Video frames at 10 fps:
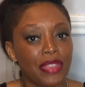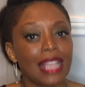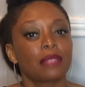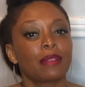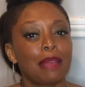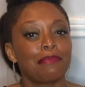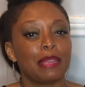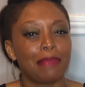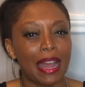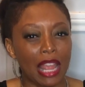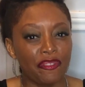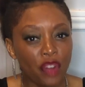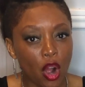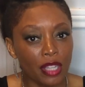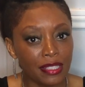that's what I mean by that
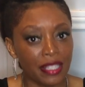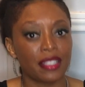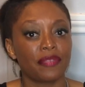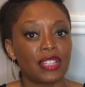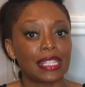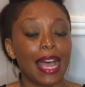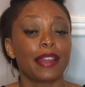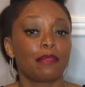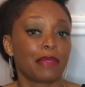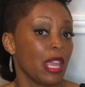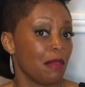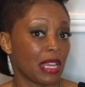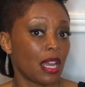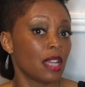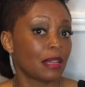false sense of entitlement.
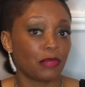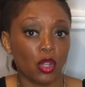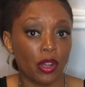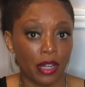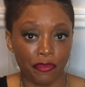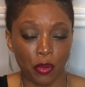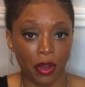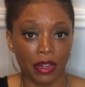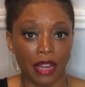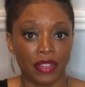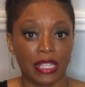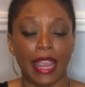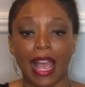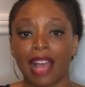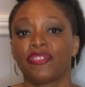Because I'm showing up for work every
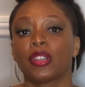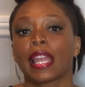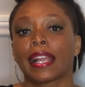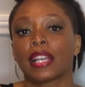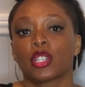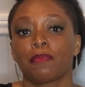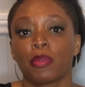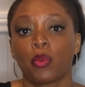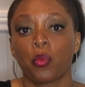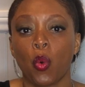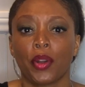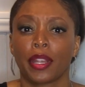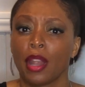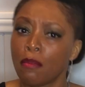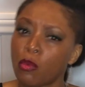day, I feel like I should be rewarded
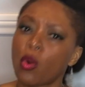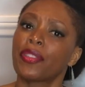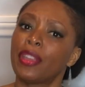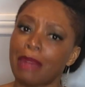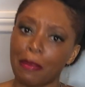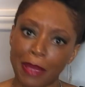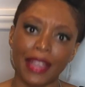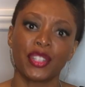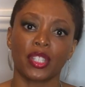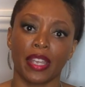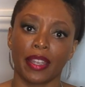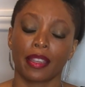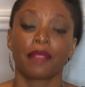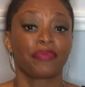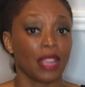more than my paycheck.
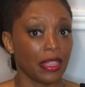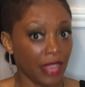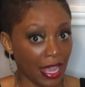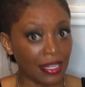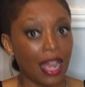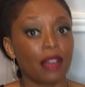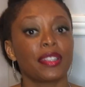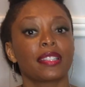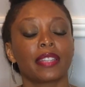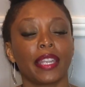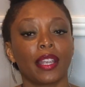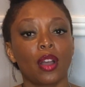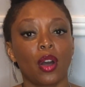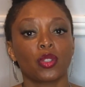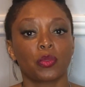That's how this thing
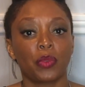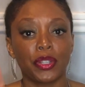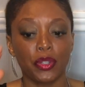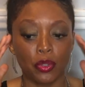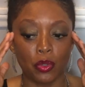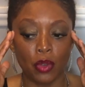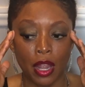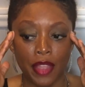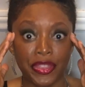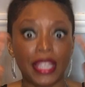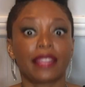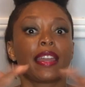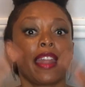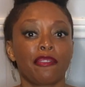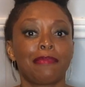goes when you think
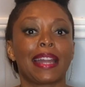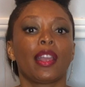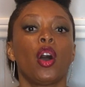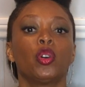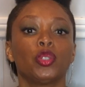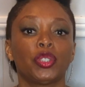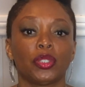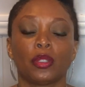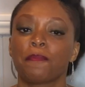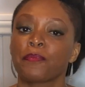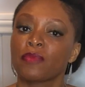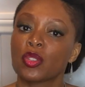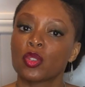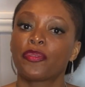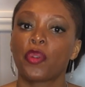that everybody owes you.
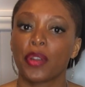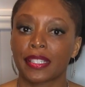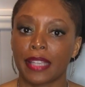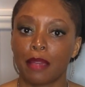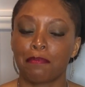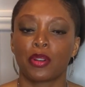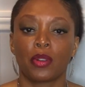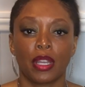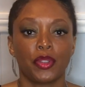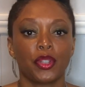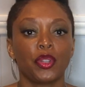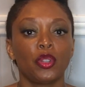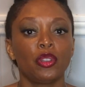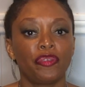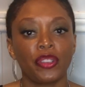So for example, do
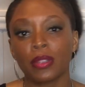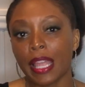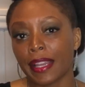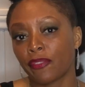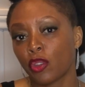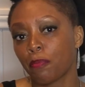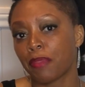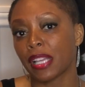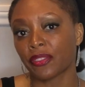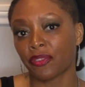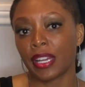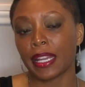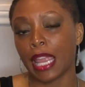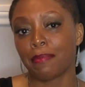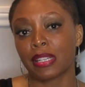you feel like if your best friend
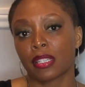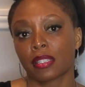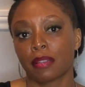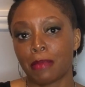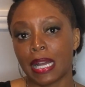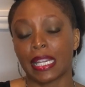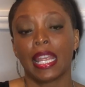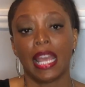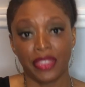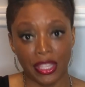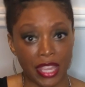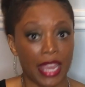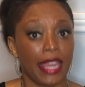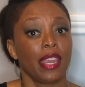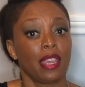came into some money that
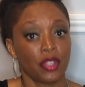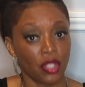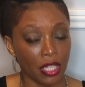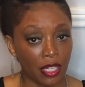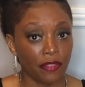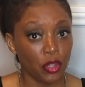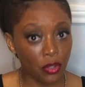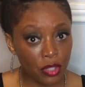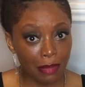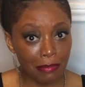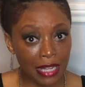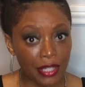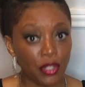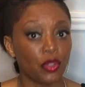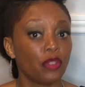they should give you some
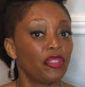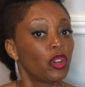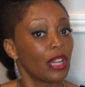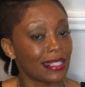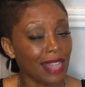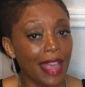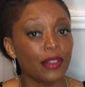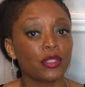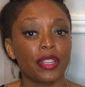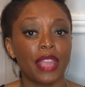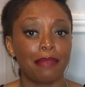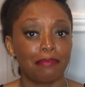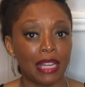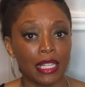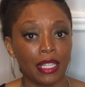money? Do you feel entitled to that
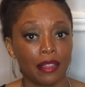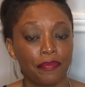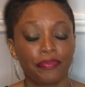money?